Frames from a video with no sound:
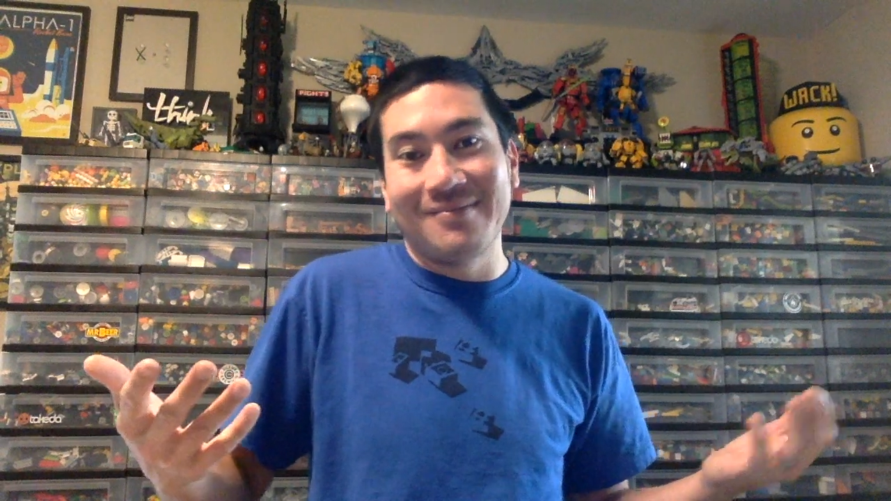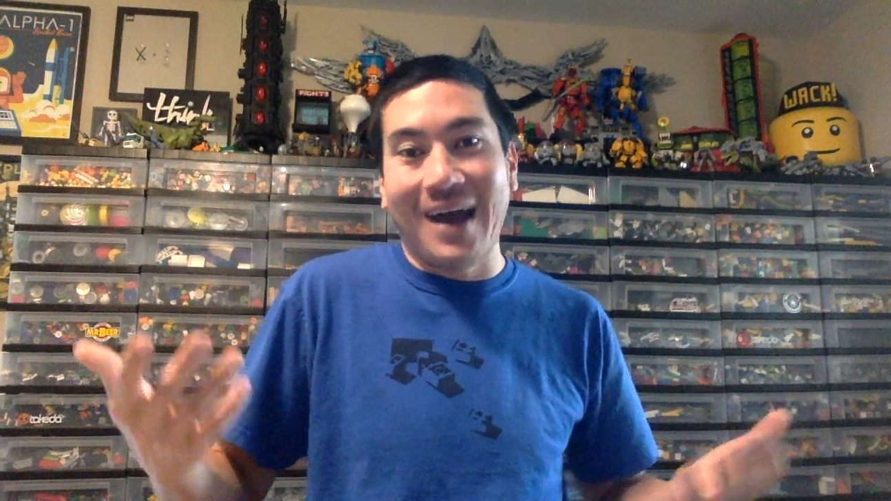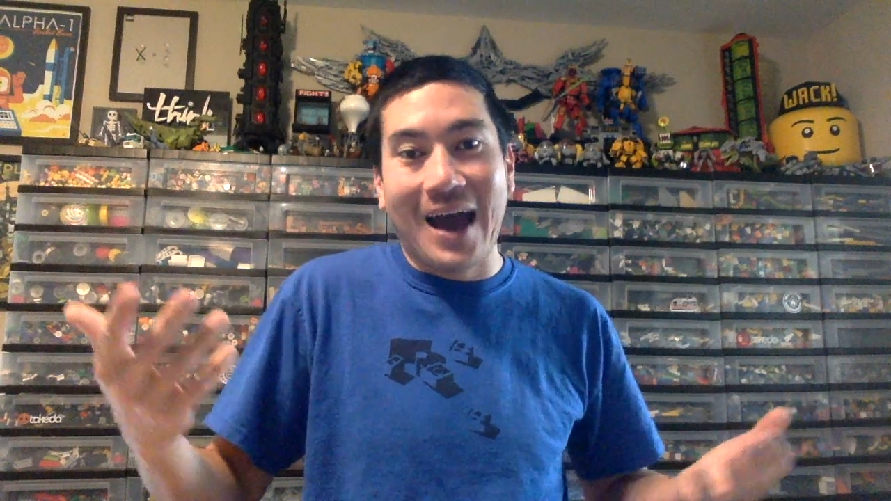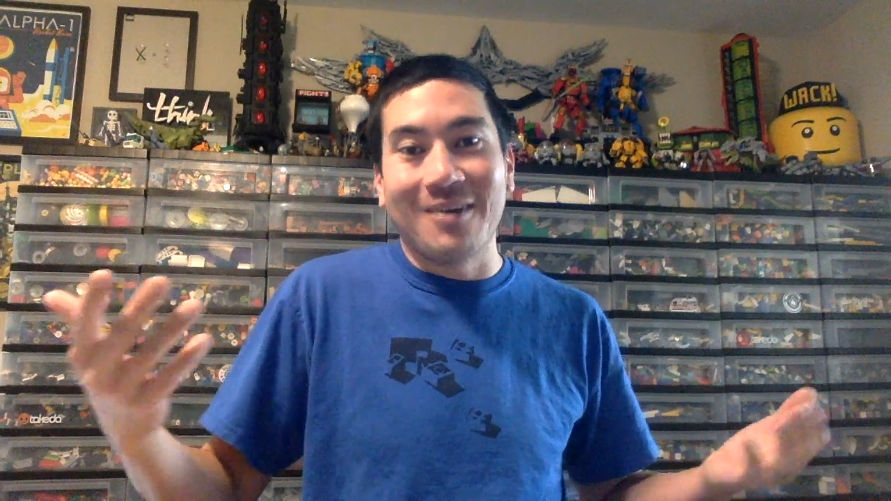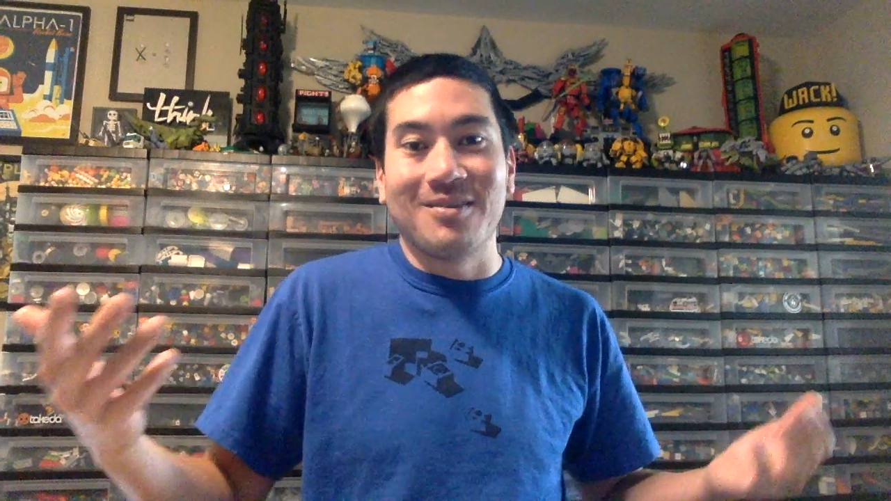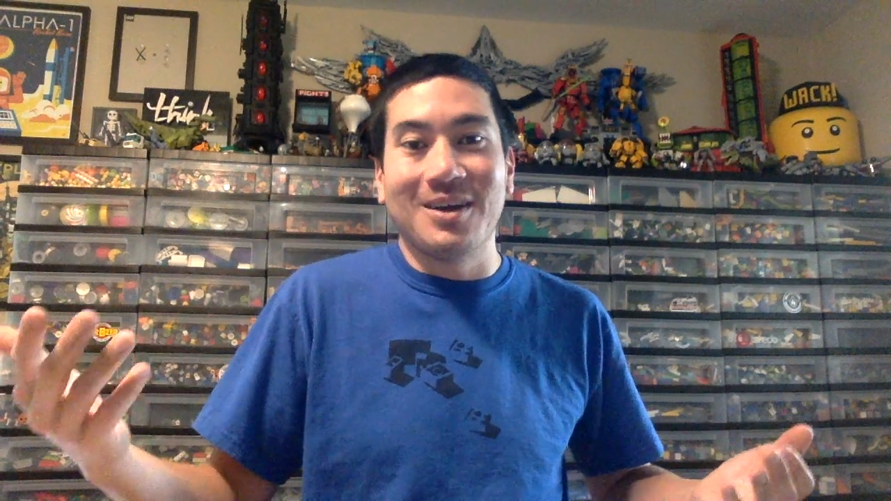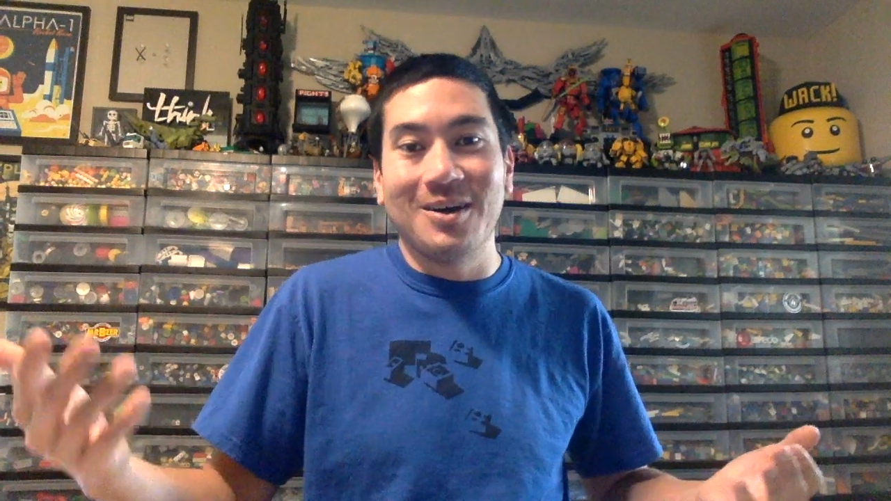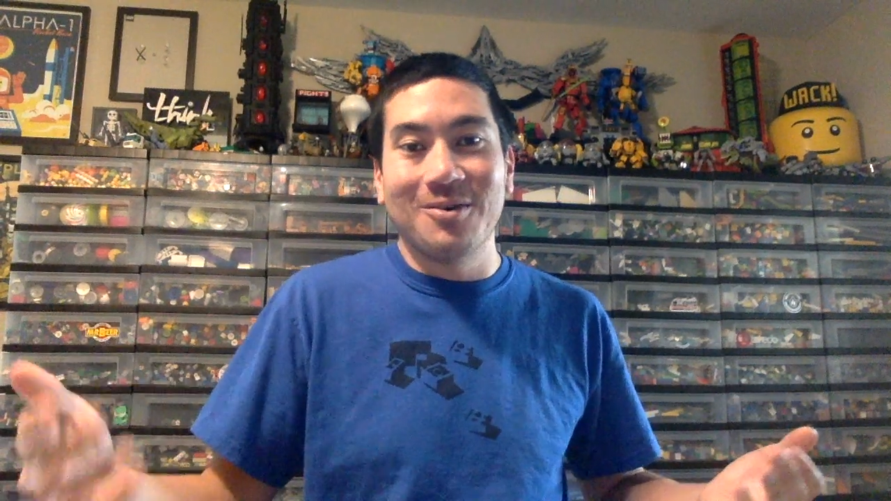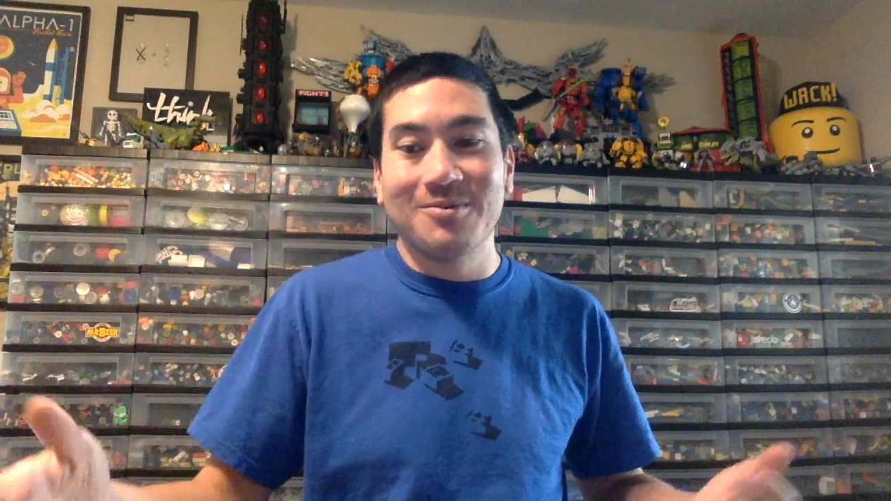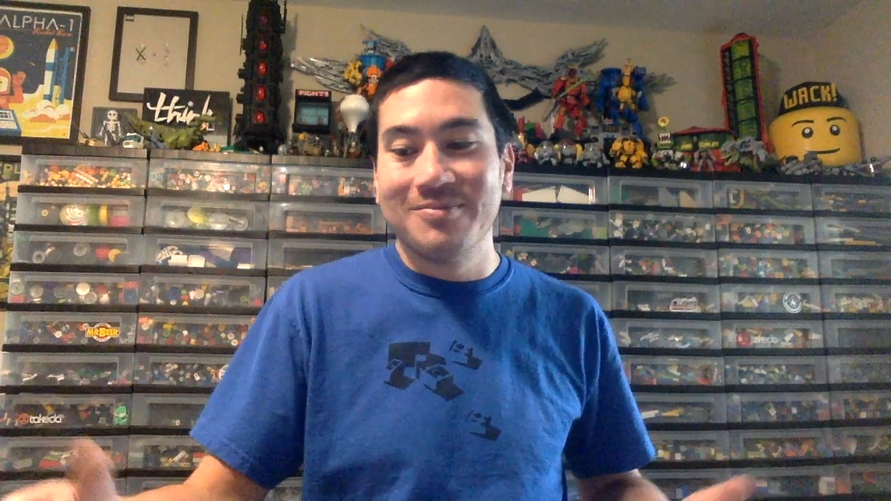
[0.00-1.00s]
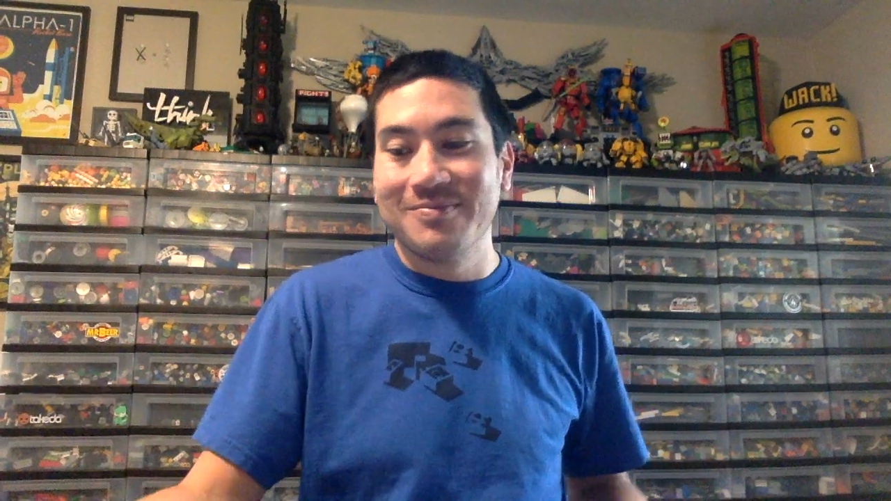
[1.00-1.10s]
I don't know.